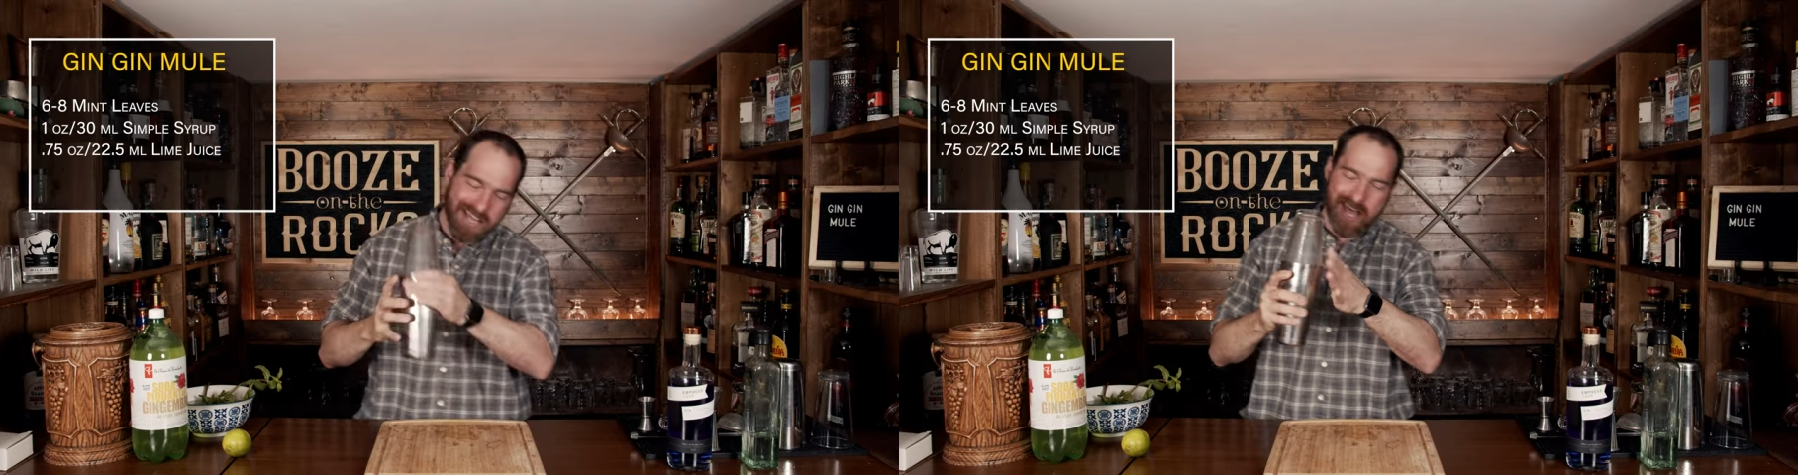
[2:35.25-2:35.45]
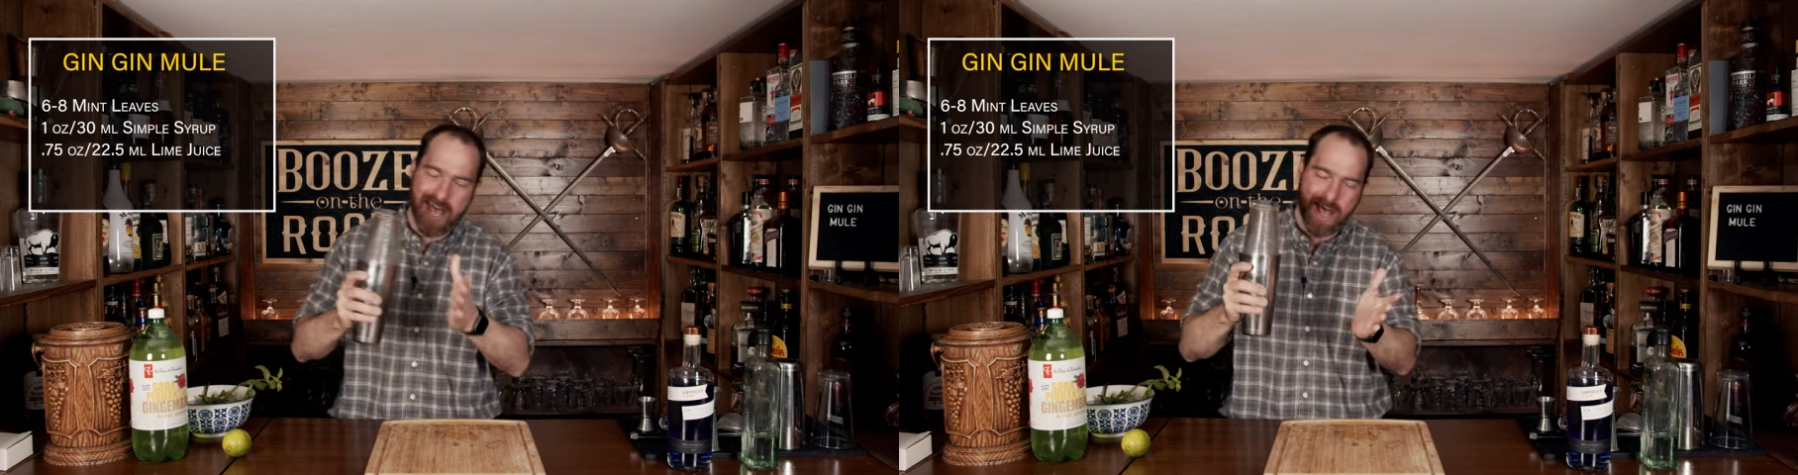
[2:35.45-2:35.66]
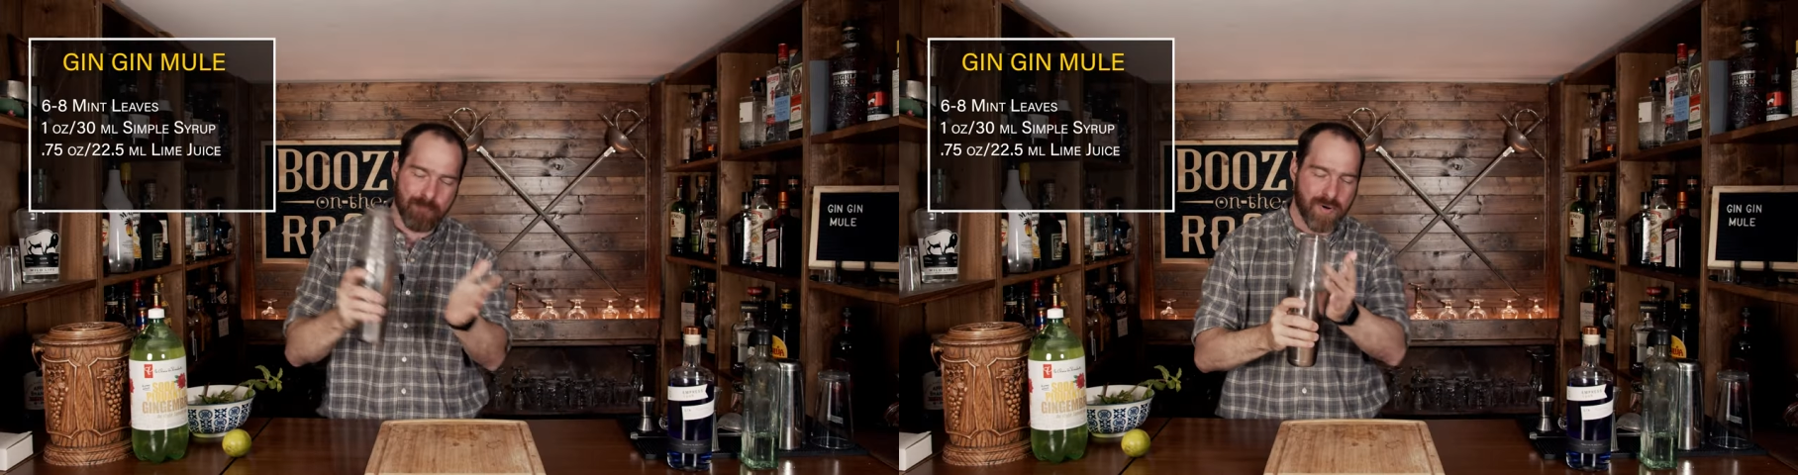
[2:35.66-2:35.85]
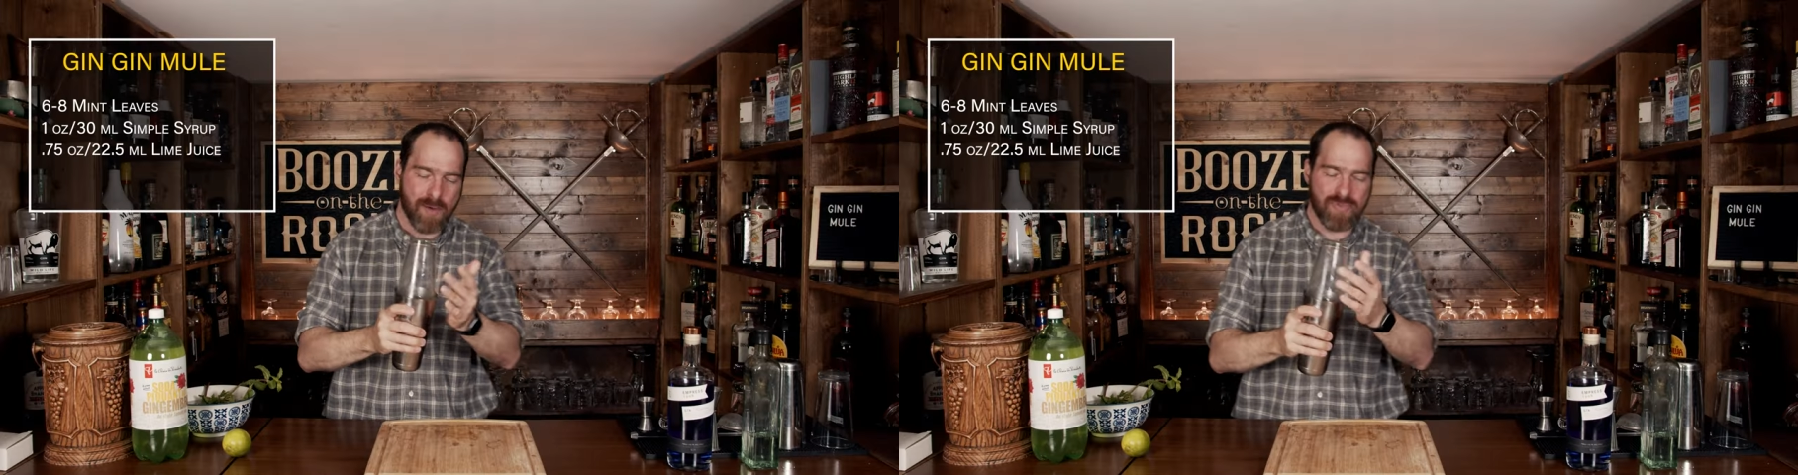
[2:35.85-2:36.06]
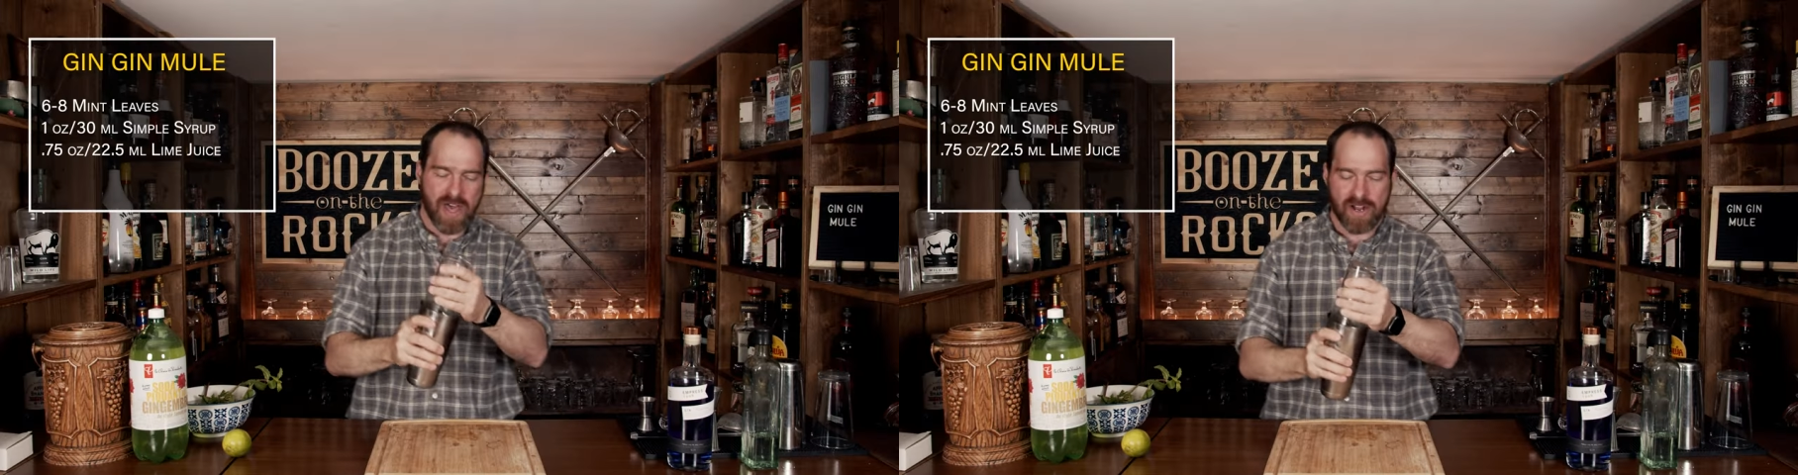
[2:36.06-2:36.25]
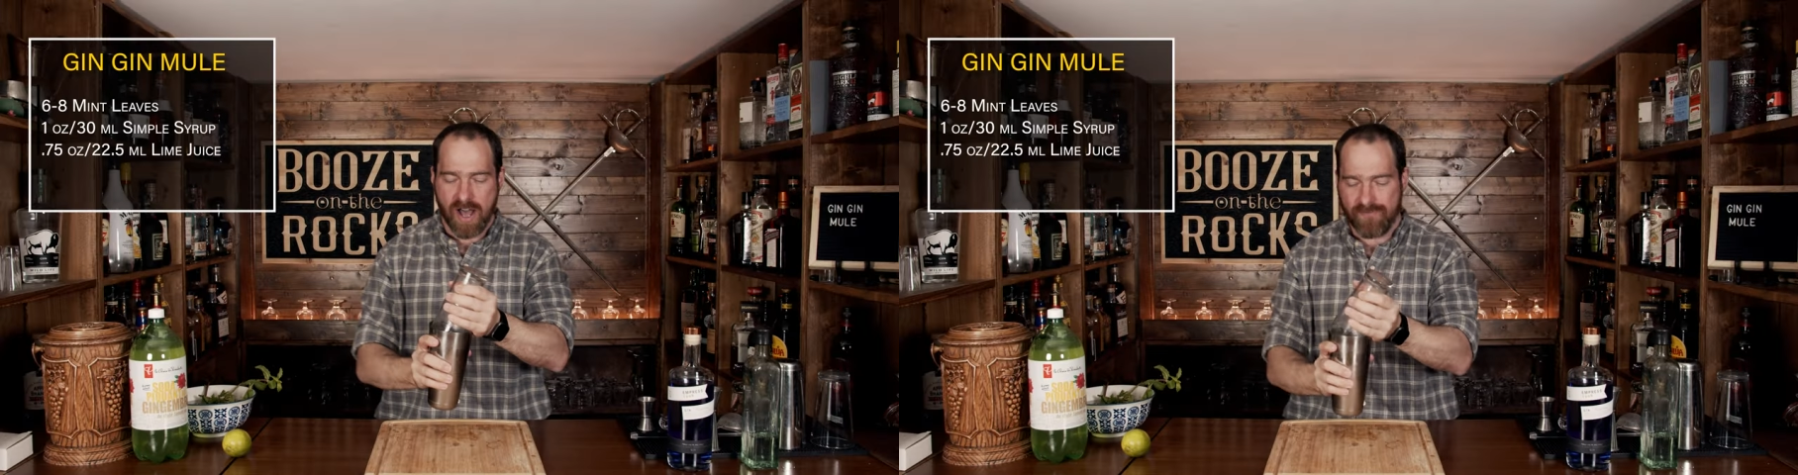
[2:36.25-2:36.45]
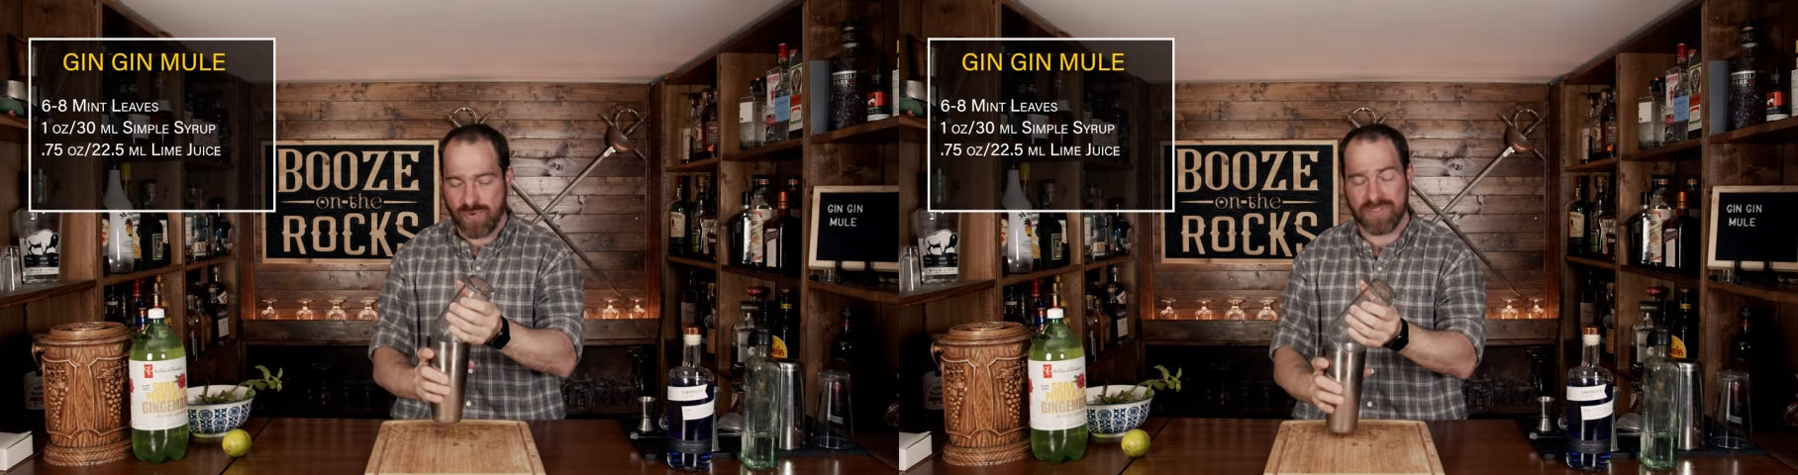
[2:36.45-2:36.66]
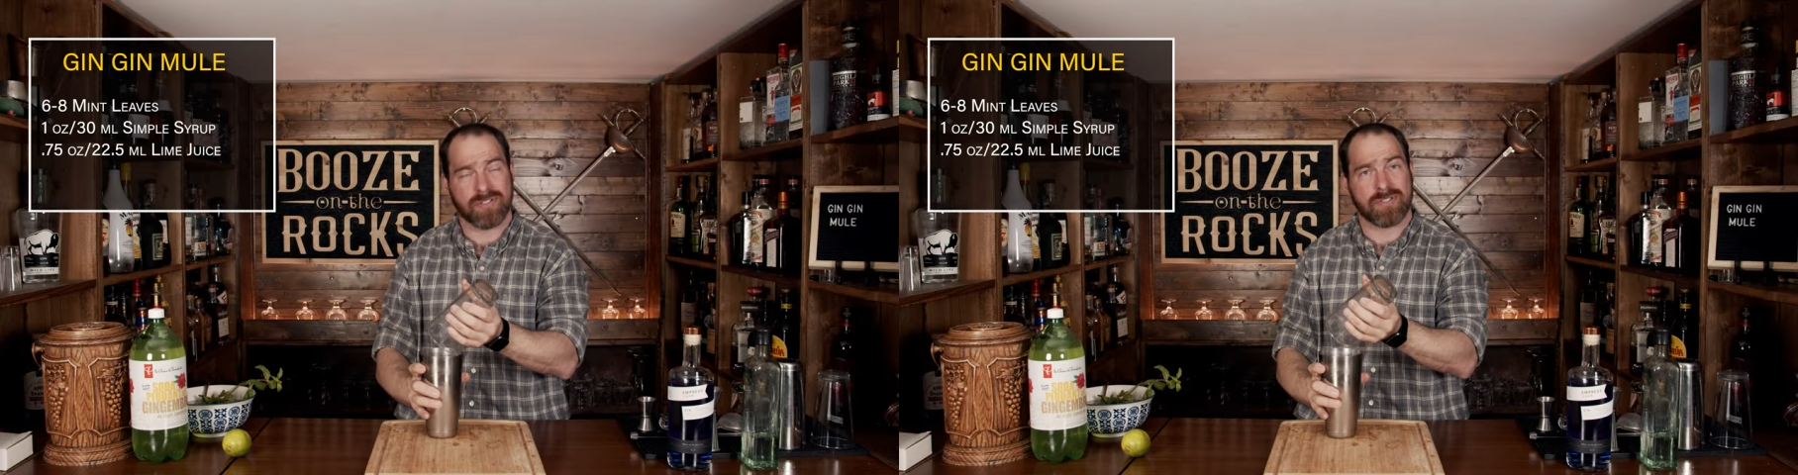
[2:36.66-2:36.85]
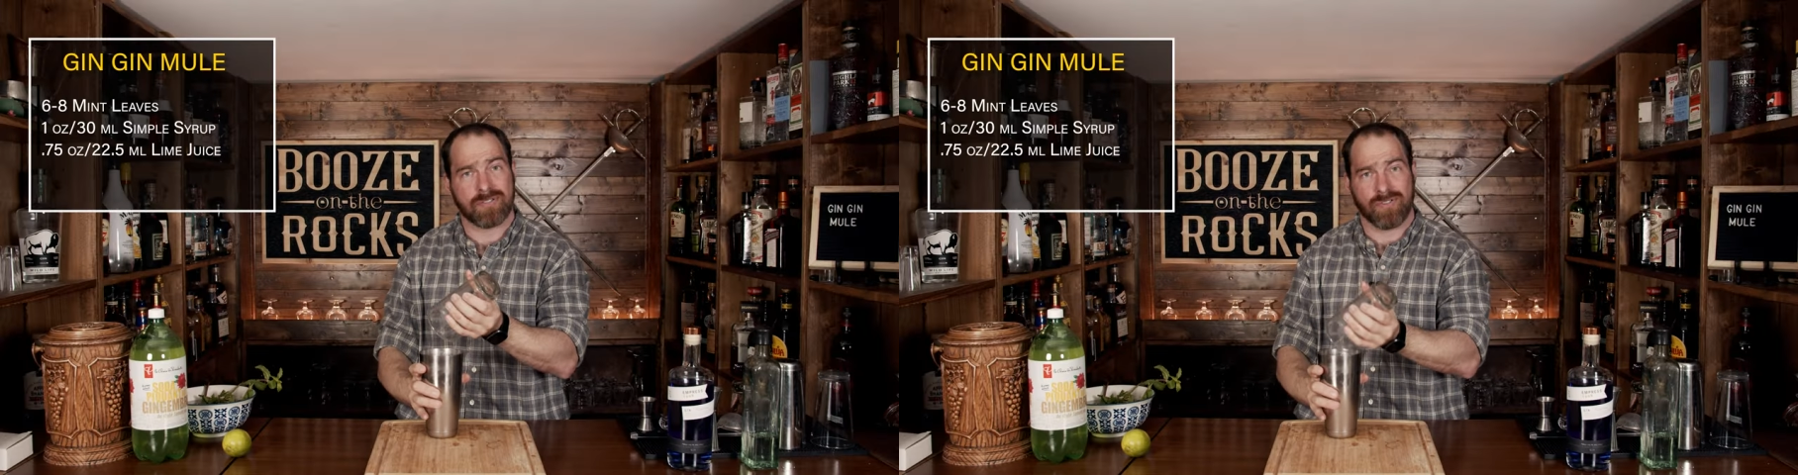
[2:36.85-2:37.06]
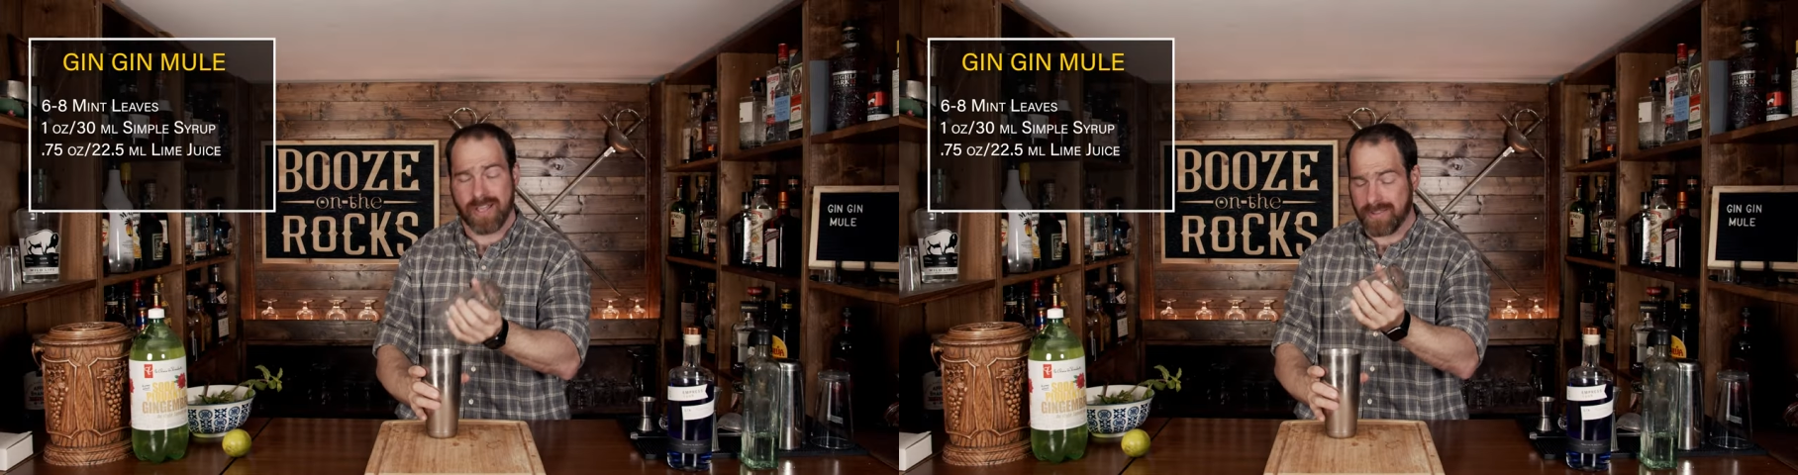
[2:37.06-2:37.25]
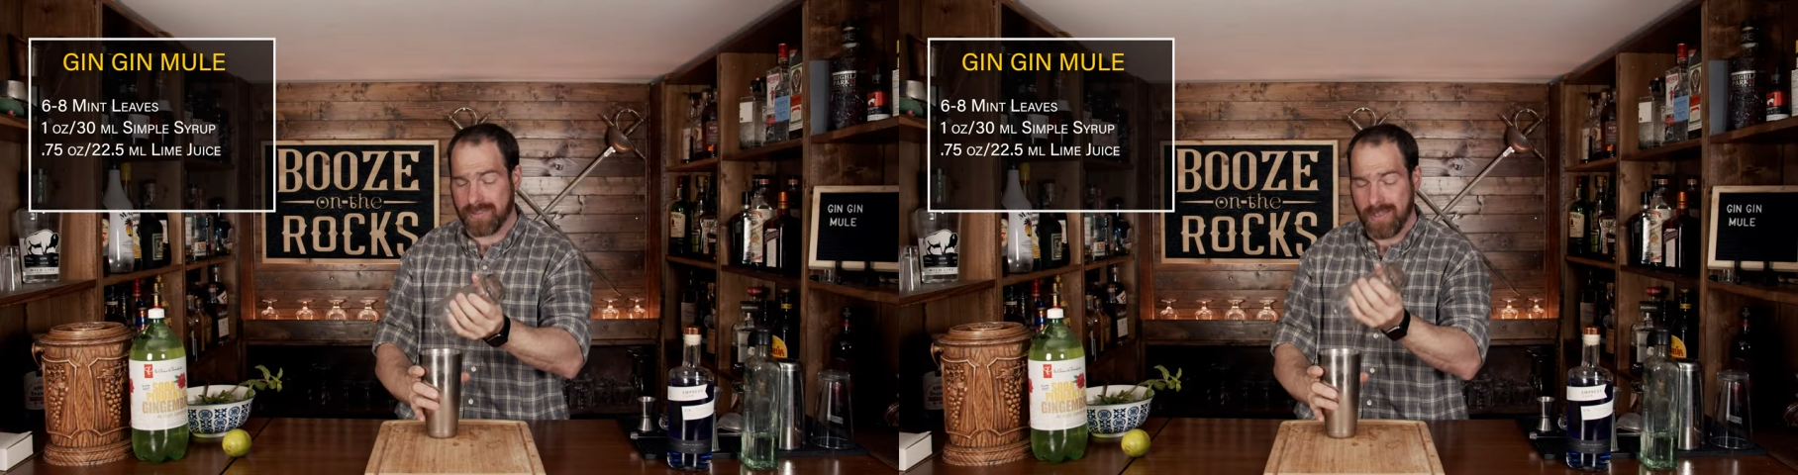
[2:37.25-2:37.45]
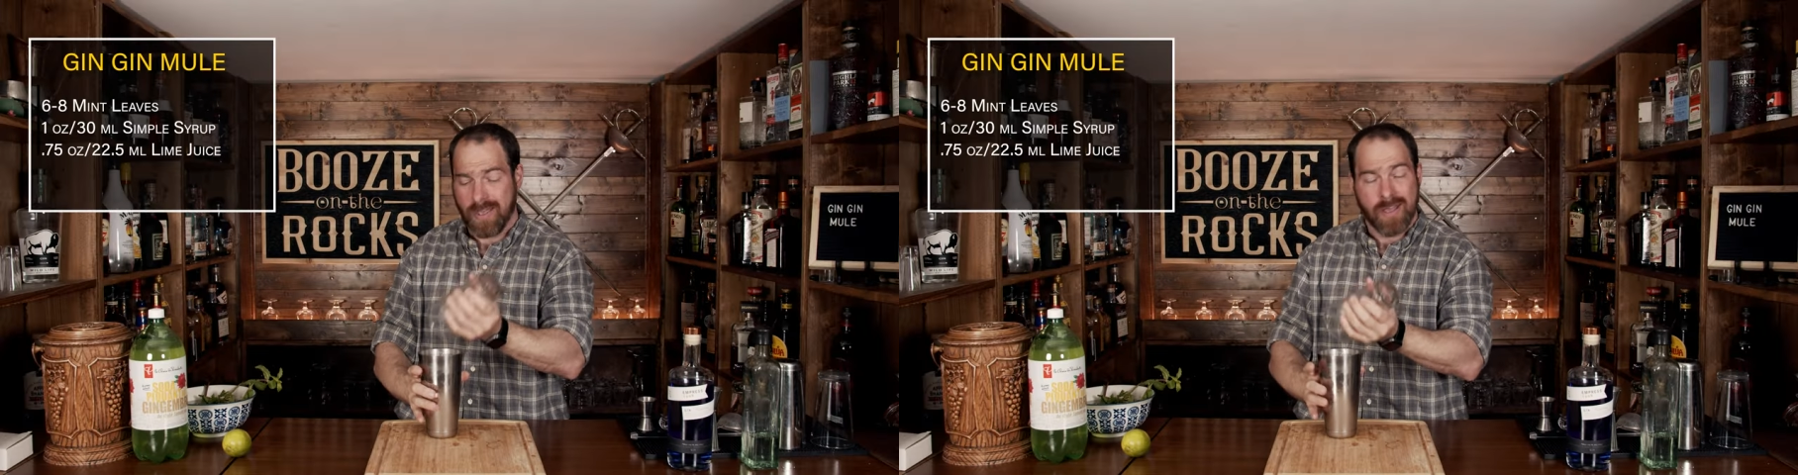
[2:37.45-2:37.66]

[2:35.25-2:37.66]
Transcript: Yeah, pop that off with the strength